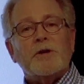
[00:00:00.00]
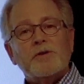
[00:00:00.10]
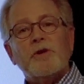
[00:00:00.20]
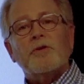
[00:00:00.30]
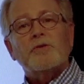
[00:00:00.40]
when
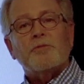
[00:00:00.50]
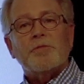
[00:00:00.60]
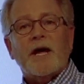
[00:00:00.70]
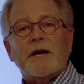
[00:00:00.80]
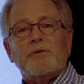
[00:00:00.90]
you go to
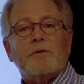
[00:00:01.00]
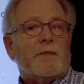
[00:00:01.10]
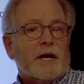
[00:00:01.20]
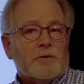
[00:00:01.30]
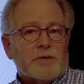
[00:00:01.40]
apply to a
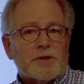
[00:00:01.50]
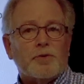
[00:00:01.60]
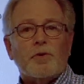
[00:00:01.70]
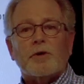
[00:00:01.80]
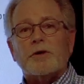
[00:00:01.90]
medical
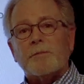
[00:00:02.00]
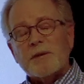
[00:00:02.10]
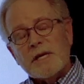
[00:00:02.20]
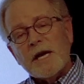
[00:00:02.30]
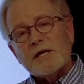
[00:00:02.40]
school or a
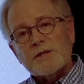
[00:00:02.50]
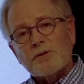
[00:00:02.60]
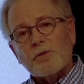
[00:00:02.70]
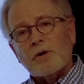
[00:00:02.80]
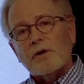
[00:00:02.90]
PA
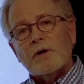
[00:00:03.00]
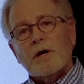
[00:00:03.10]
school,